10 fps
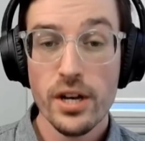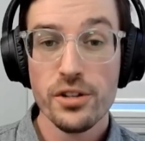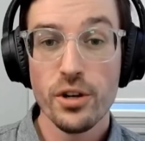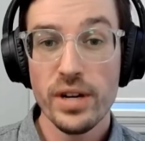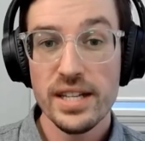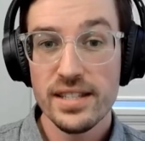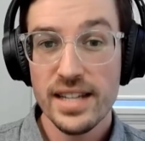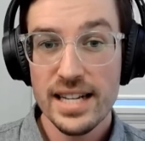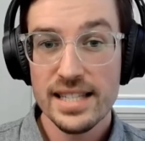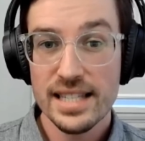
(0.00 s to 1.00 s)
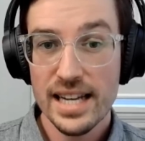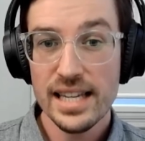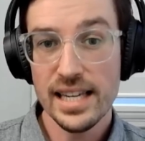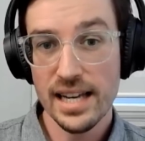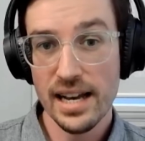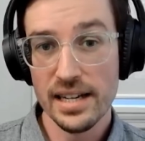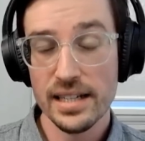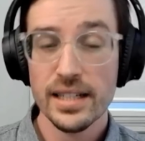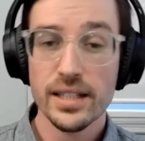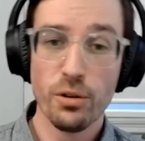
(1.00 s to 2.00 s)
So in states like
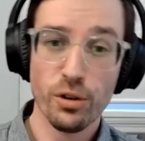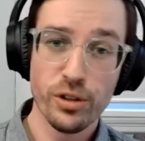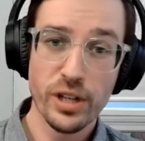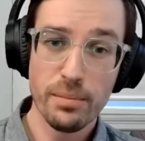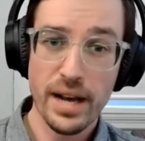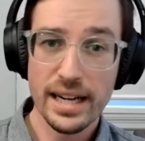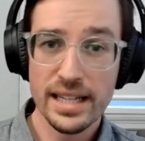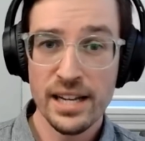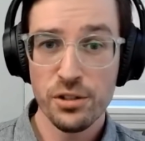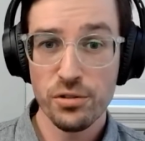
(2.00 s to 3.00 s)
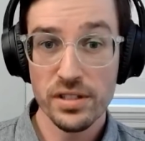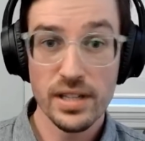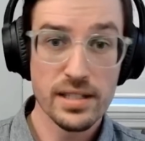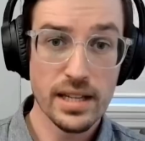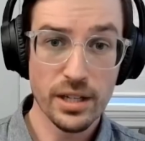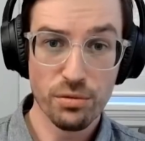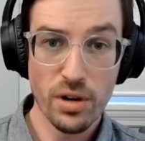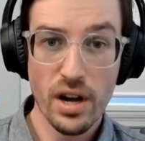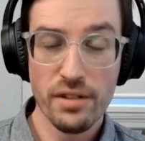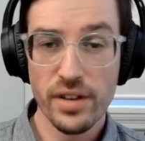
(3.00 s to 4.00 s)
Guyana, or looking back into history, states like
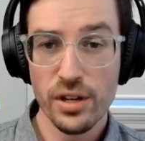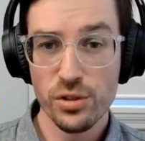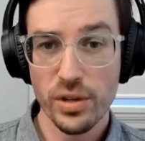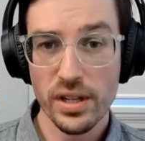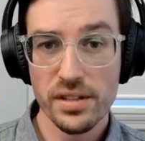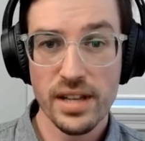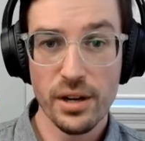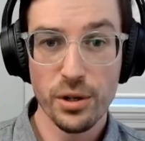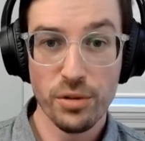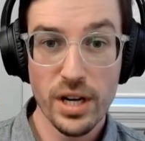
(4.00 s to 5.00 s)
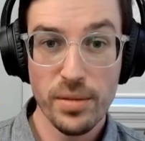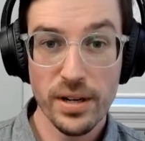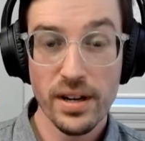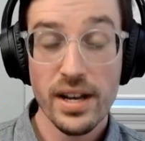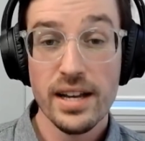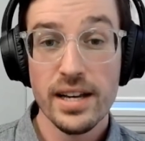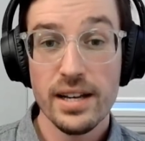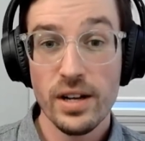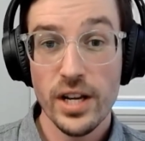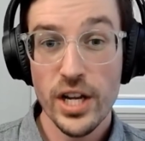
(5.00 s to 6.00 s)
Iran, Venezuela, Saudi Arabia,
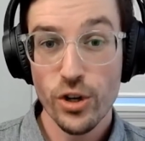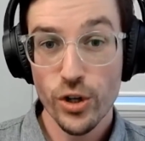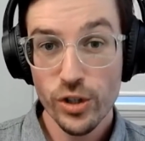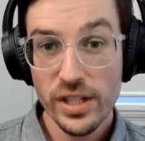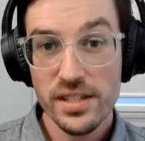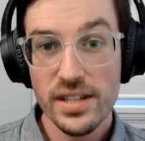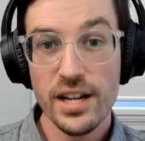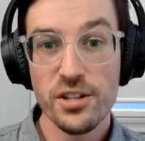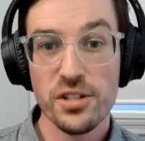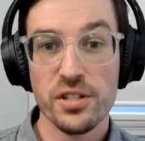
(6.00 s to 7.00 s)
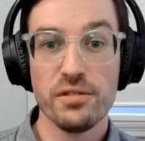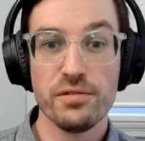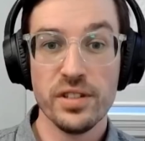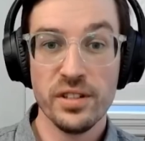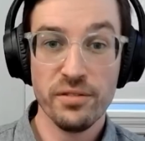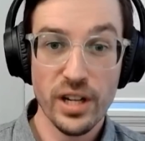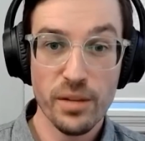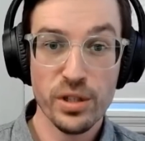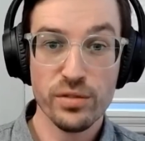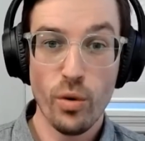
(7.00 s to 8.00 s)
in early stages of the
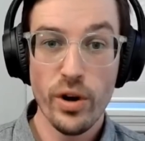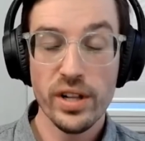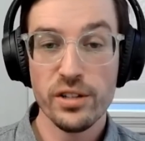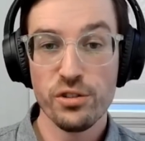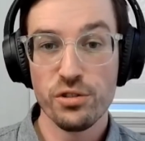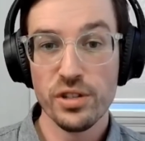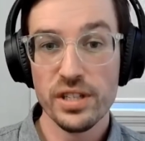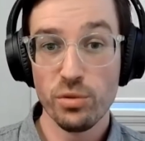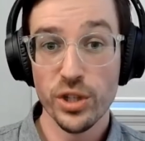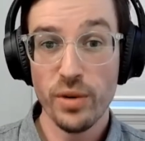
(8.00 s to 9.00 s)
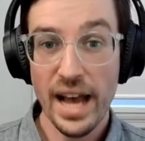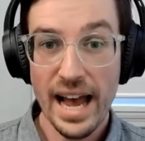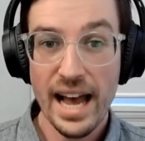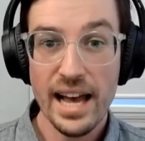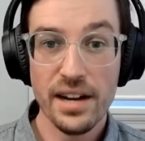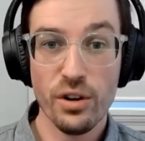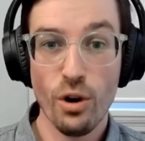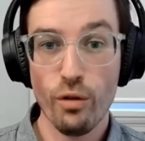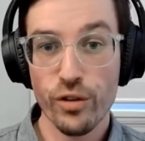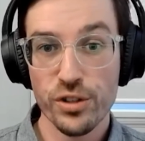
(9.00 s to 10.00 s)
development of oil industries where you had an
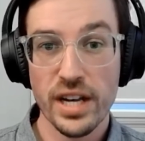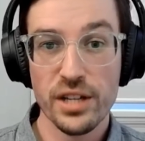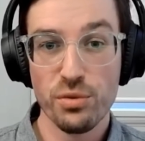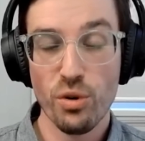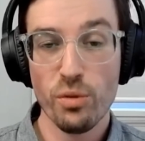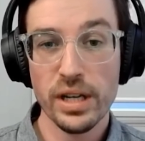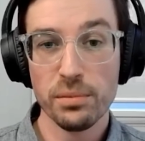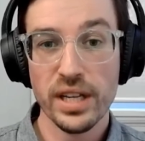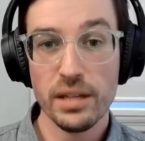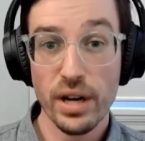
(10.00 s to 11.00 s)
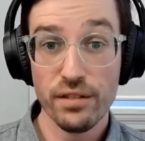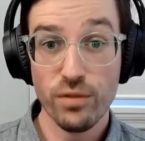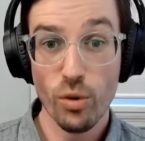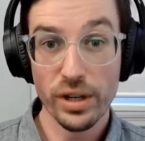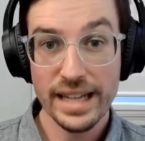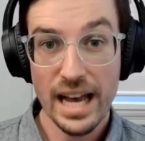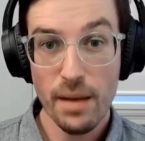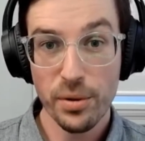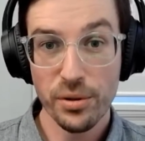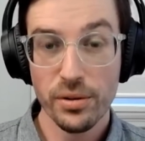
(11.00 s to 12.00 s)
oversized role being played by foreign
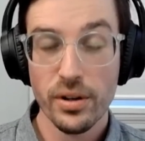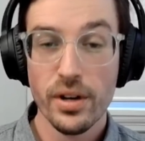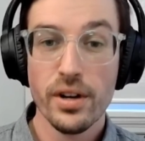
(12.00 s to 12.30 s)
capital,